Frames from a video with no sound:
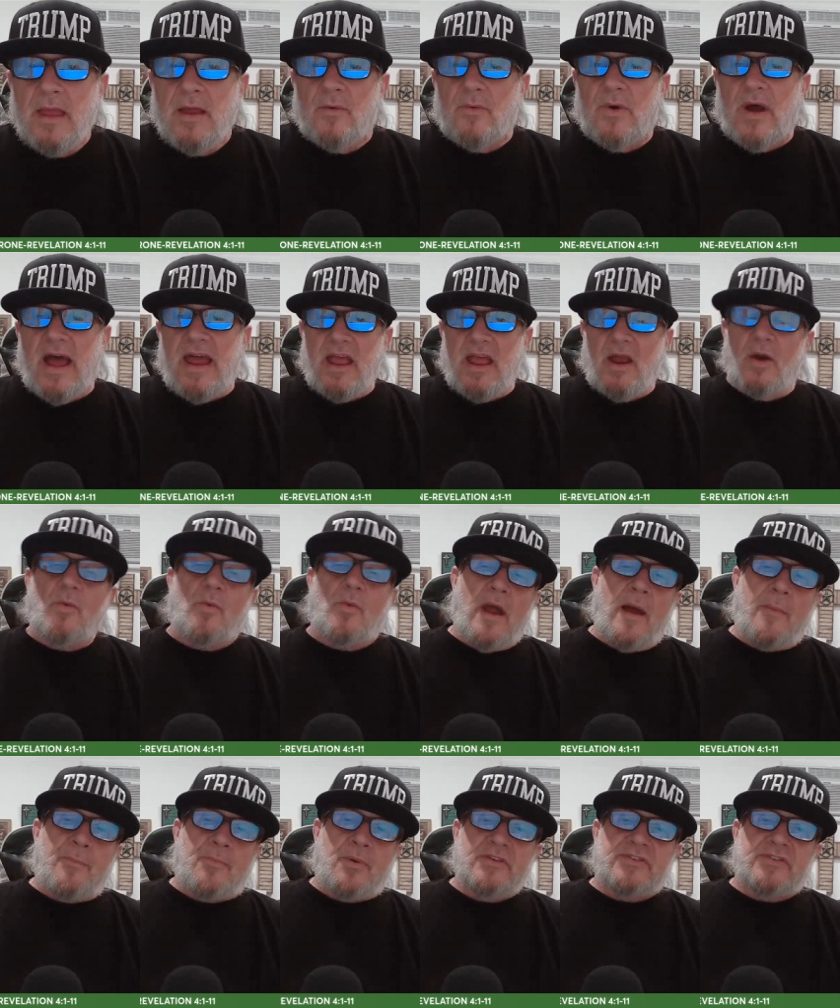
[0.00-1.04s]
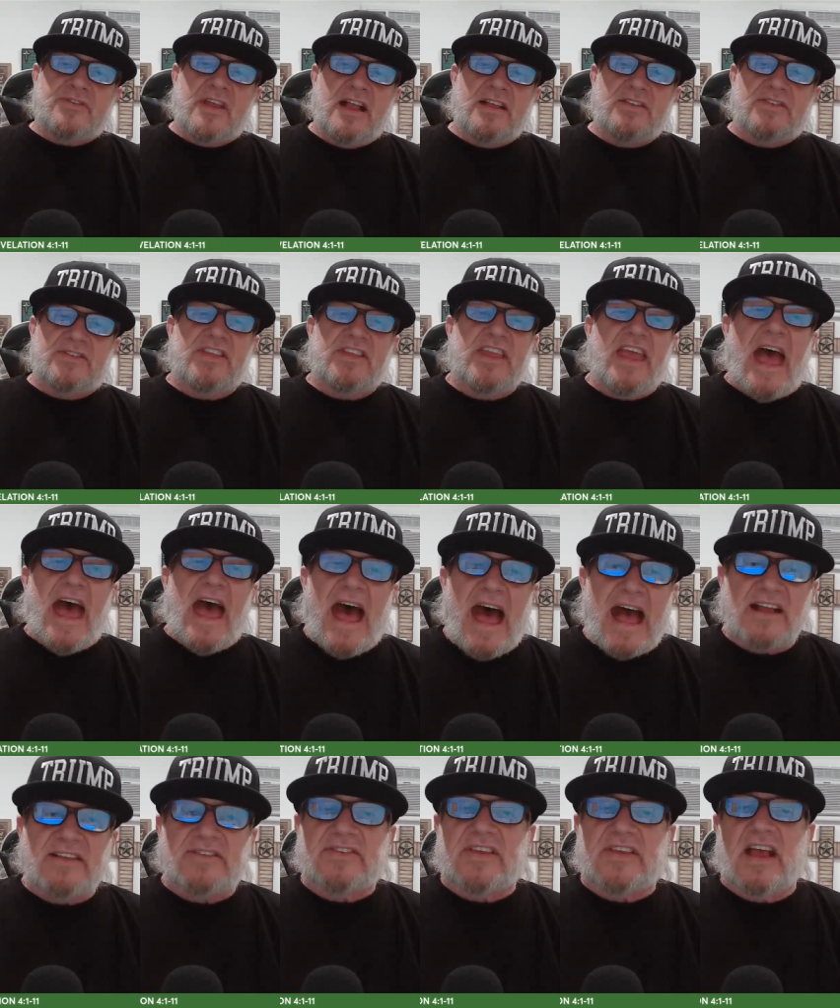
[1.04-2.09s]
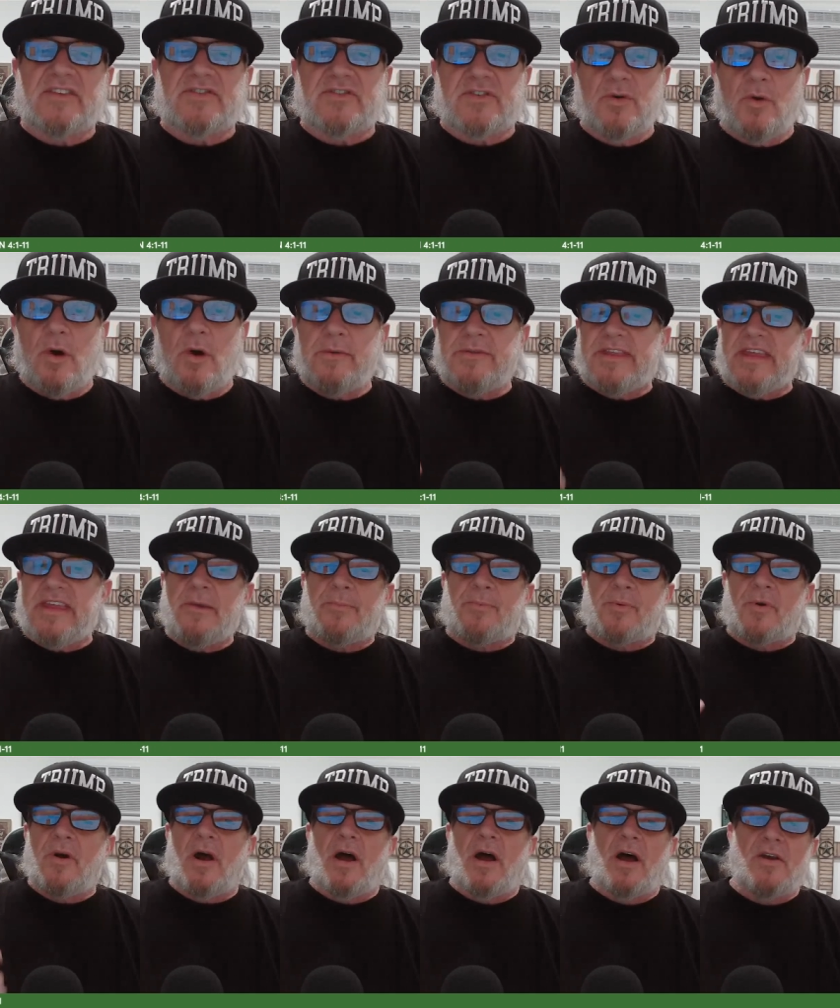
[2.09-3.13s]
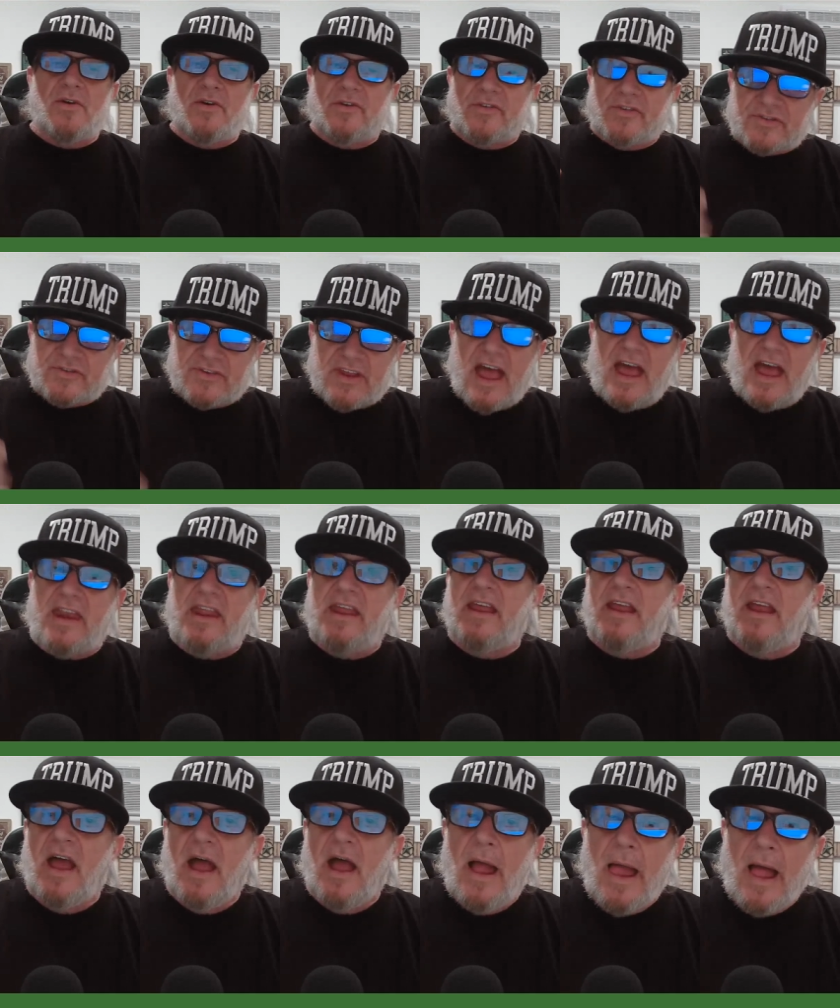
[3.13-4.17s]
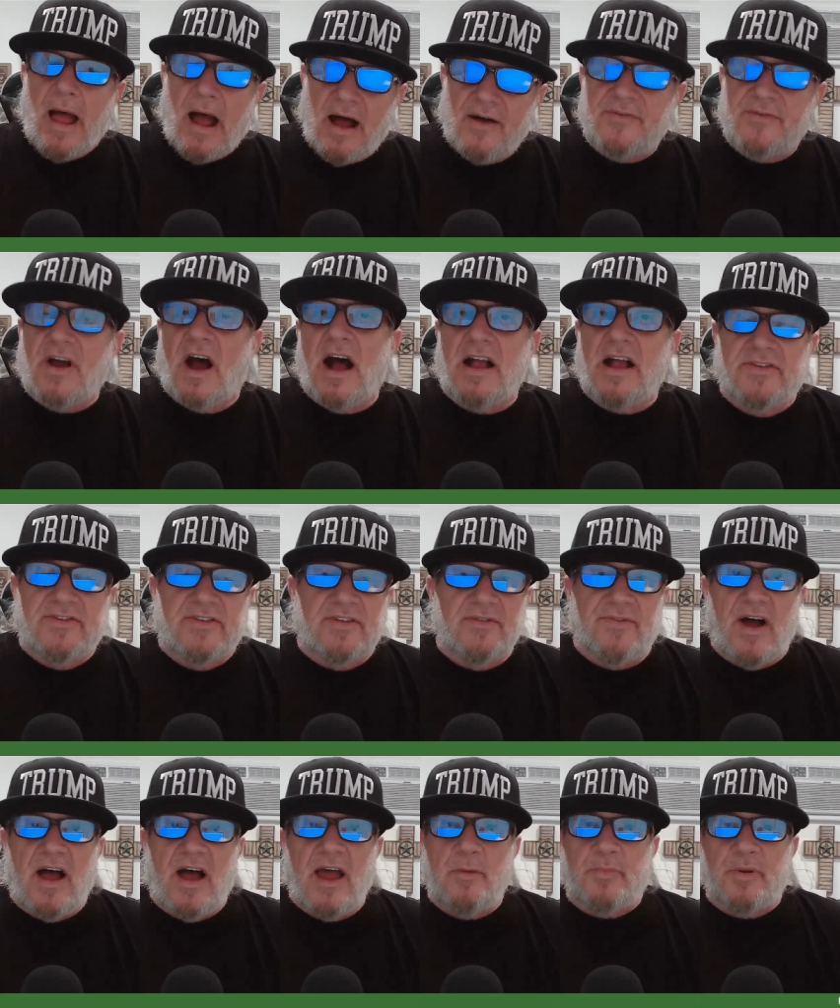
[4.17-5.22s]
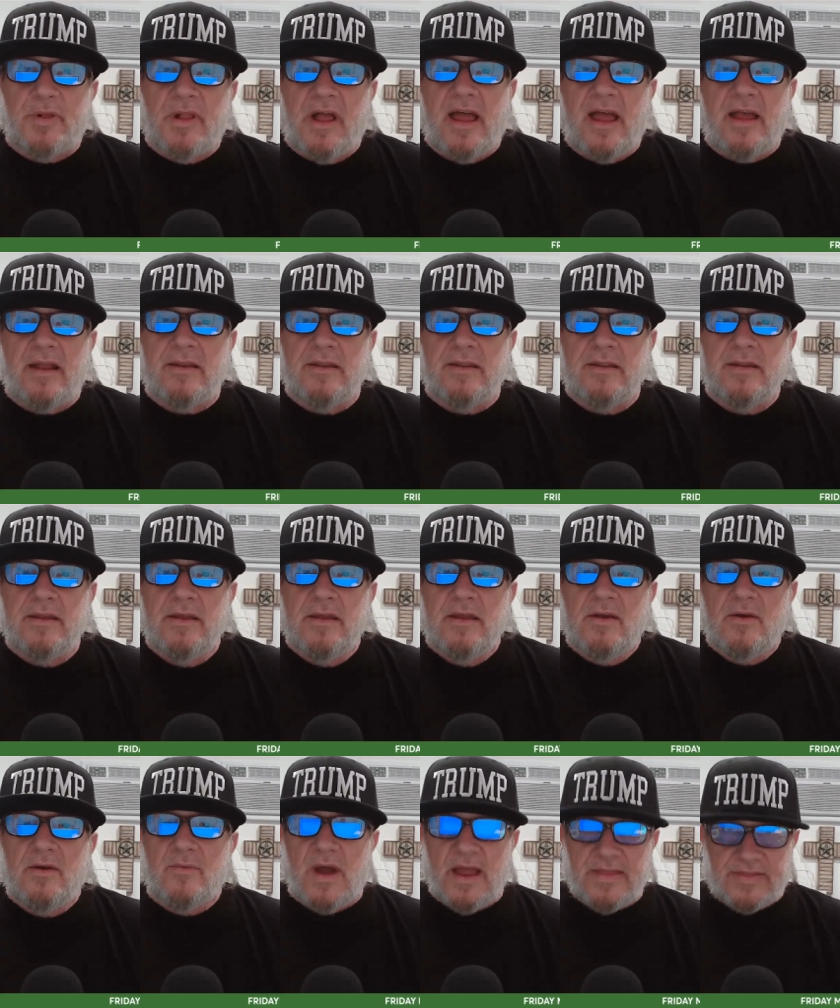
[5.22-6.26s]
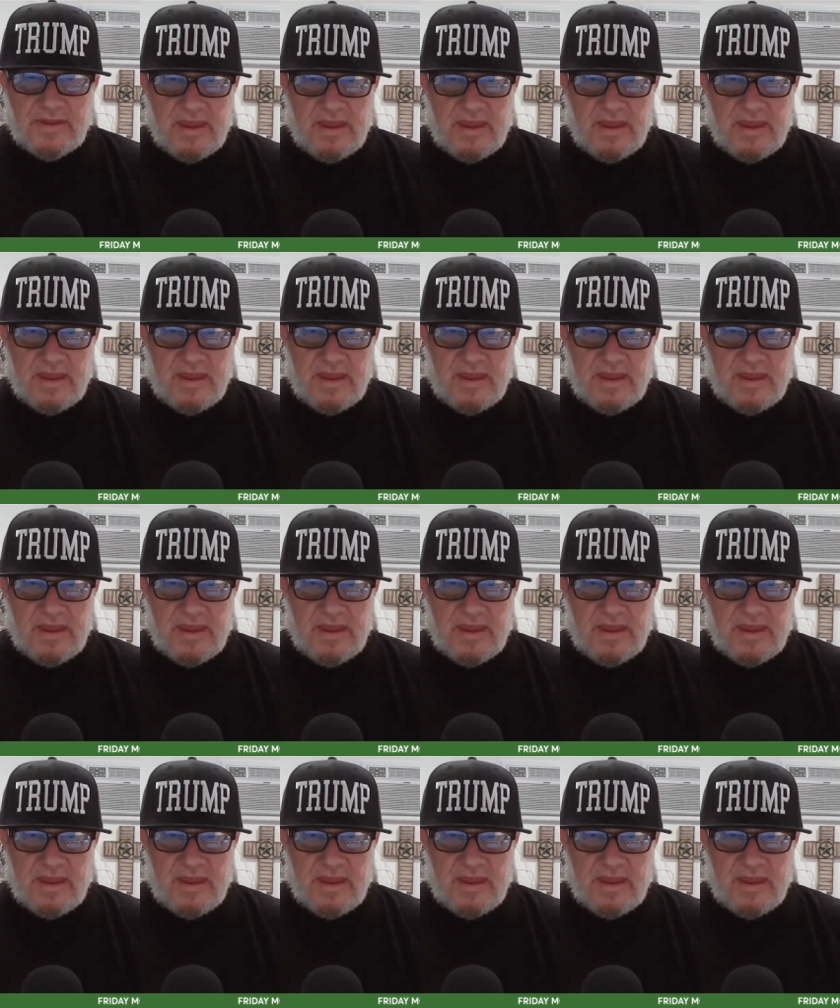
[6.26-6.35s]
right? It represents the access to a deeper understanding of God's divine plan right?